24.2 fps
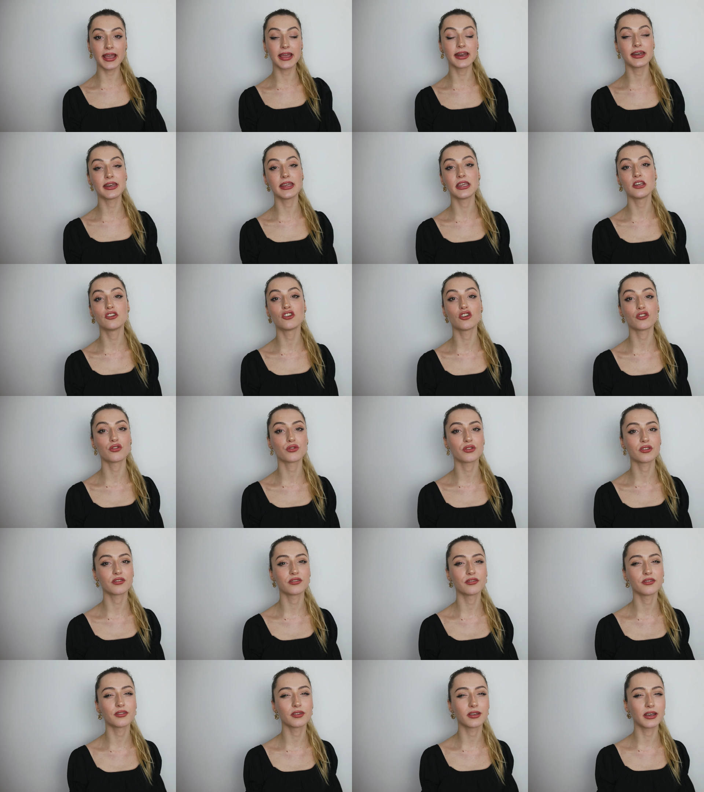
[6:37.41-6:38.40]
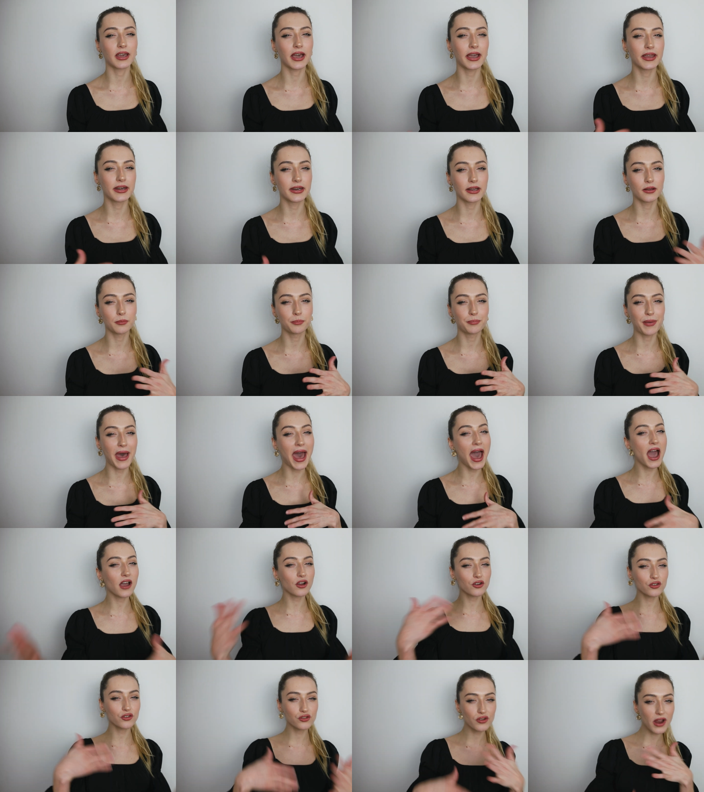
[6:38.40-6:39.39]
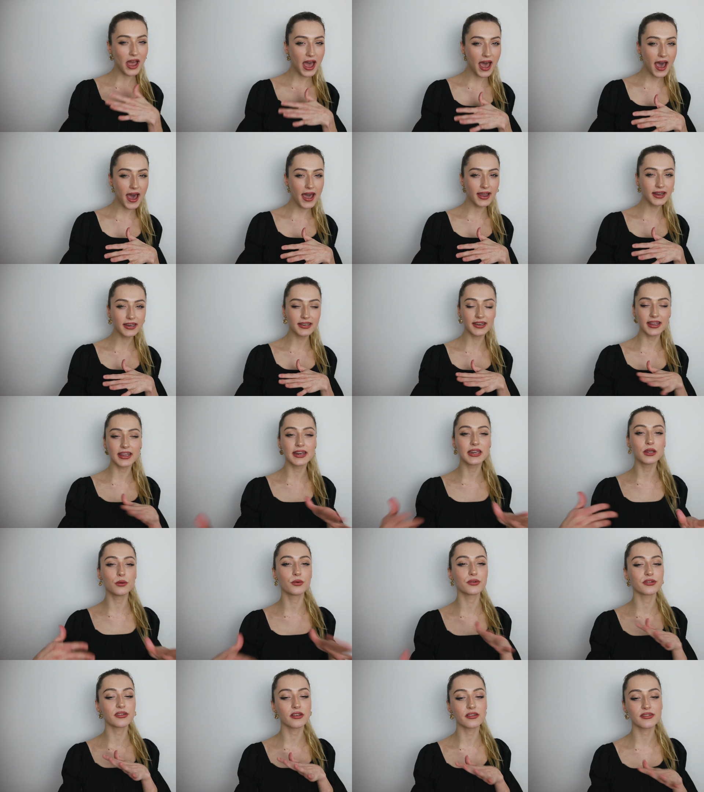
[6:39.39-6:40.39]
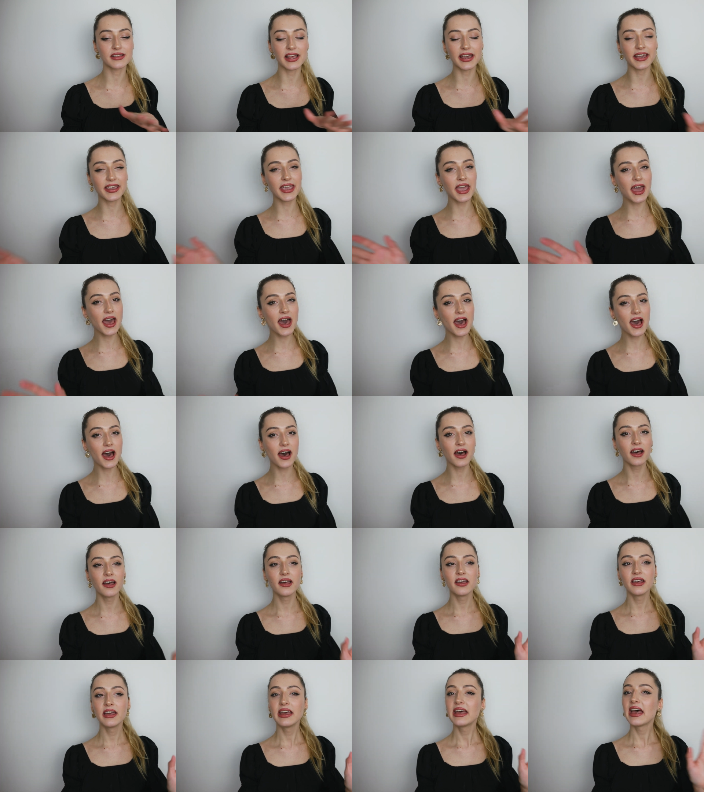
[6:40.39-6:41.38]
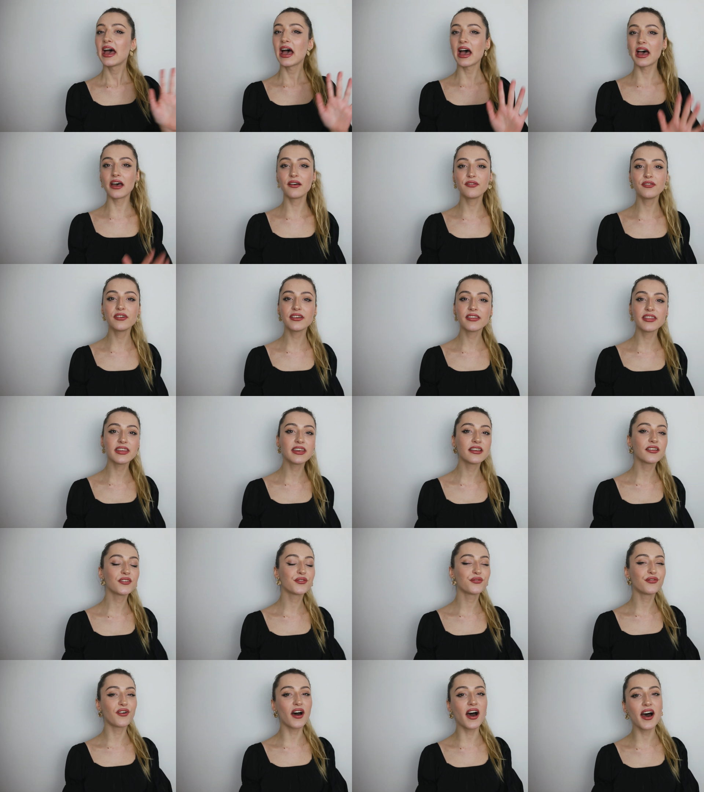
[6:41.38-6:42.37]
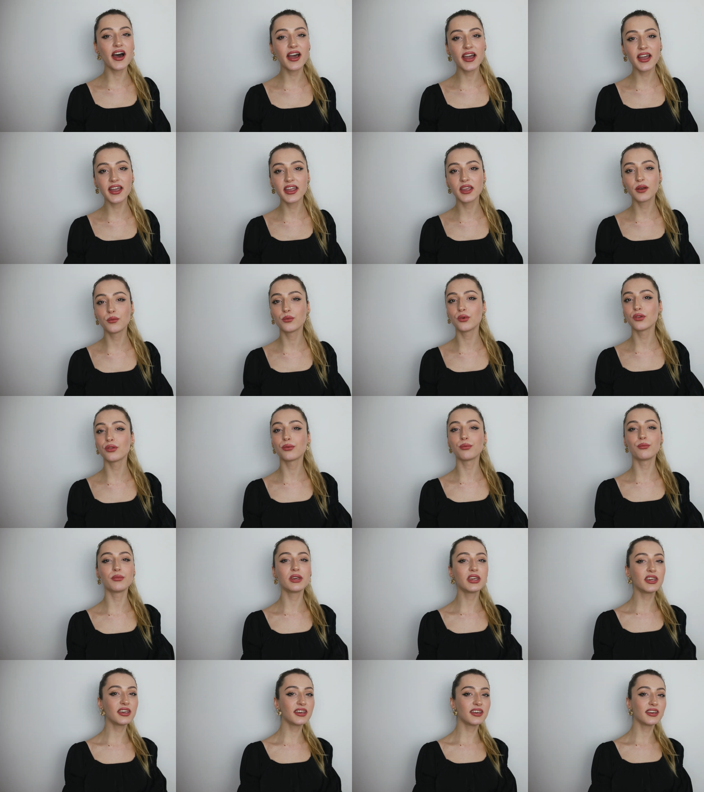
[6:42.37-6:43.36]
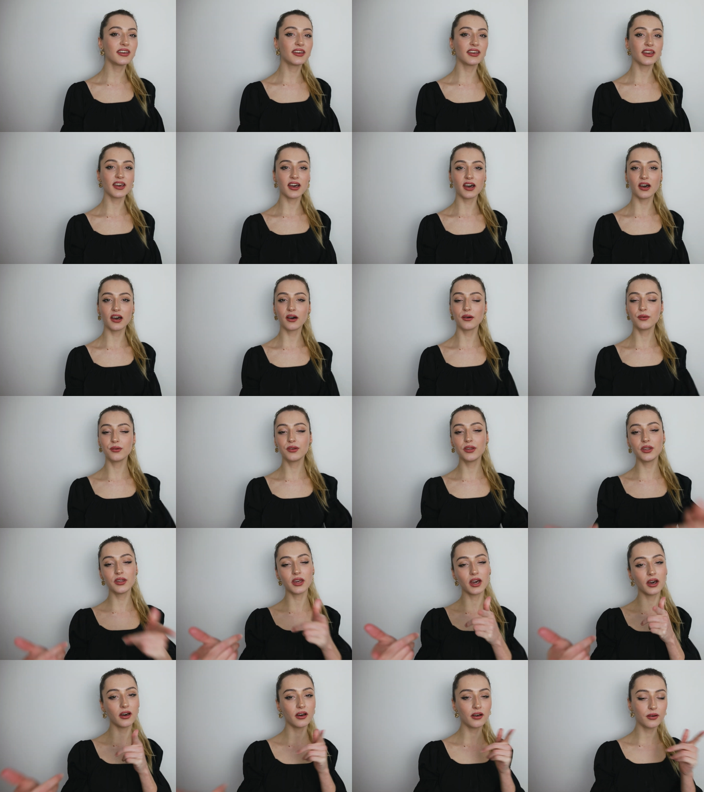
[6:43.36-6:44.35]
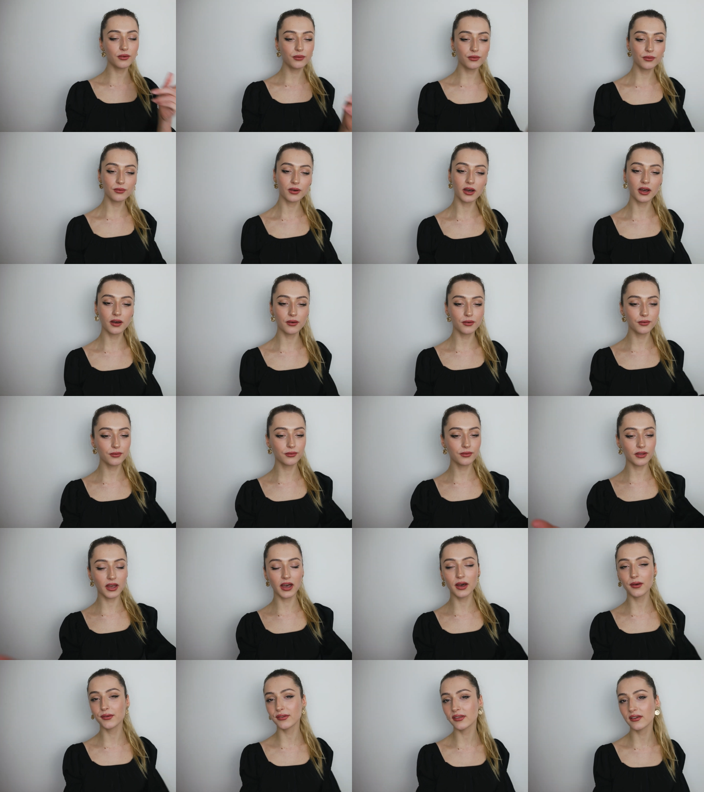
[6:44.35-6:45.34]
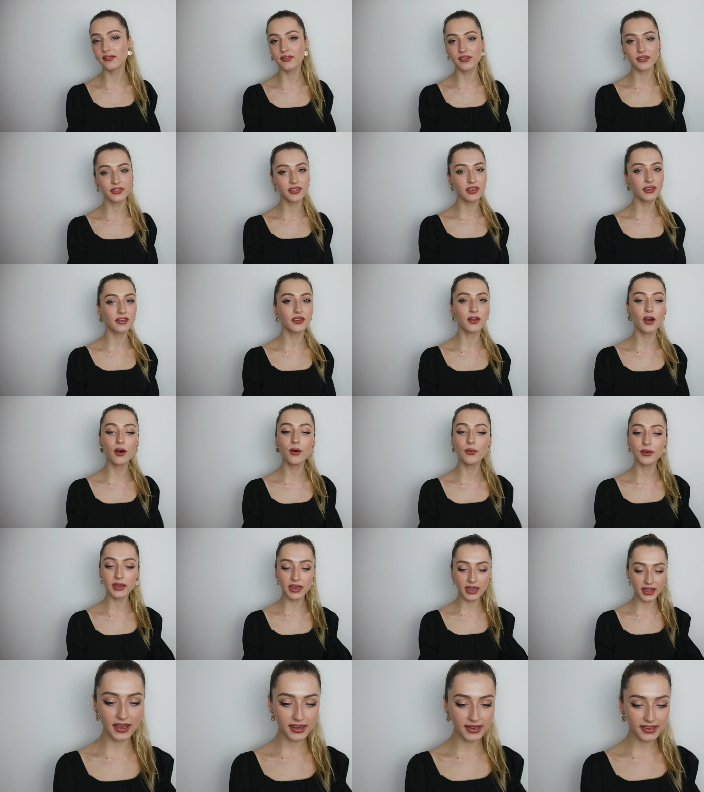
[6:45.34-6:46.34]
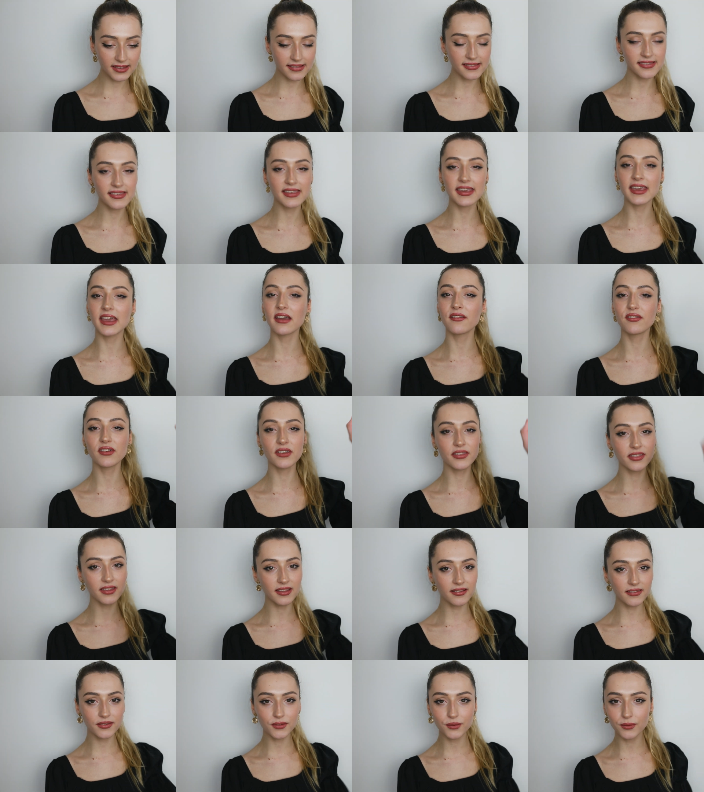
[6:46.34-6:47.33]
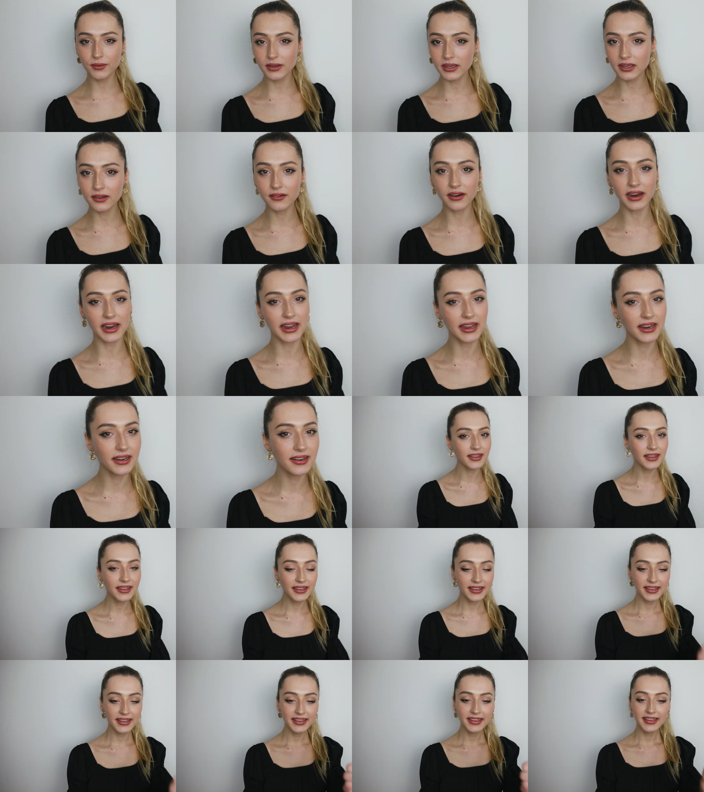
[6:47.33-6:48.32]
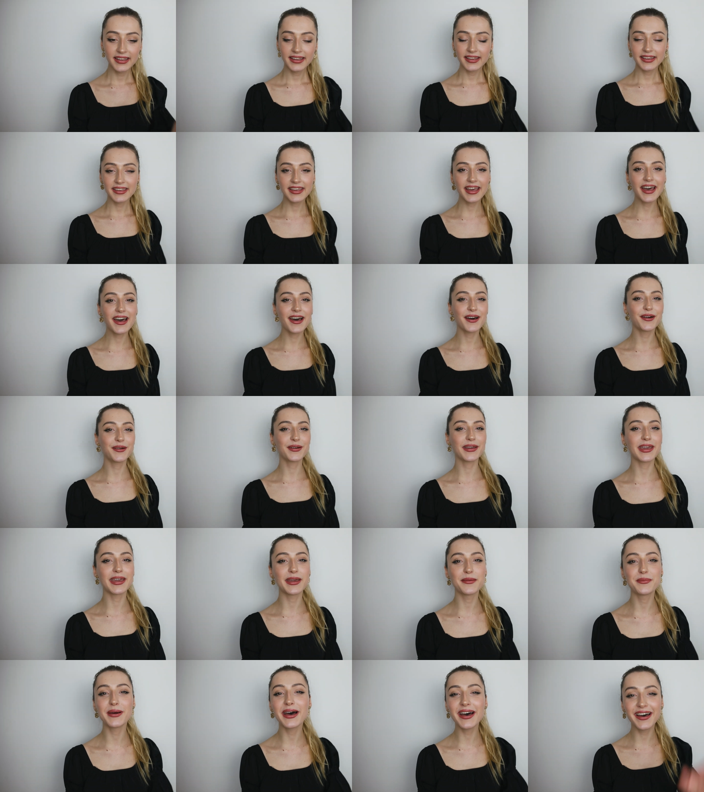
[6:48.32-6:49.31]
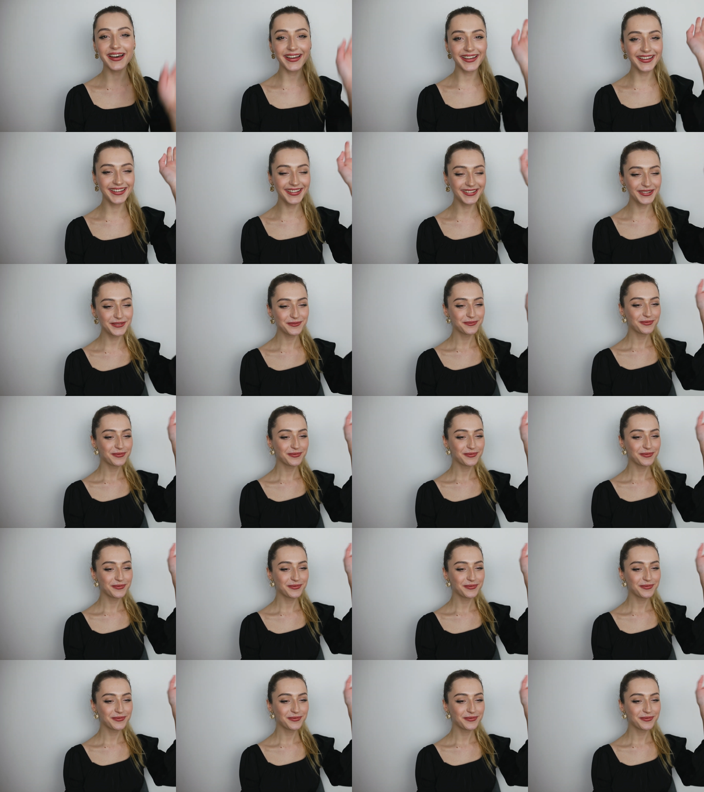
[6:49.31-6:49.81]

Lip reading: And he just kind of backtracked, and he was just like, yeah, everything is fine with me. How's everything? Okay, I can see everything's doing great. Yeah, okay, bye.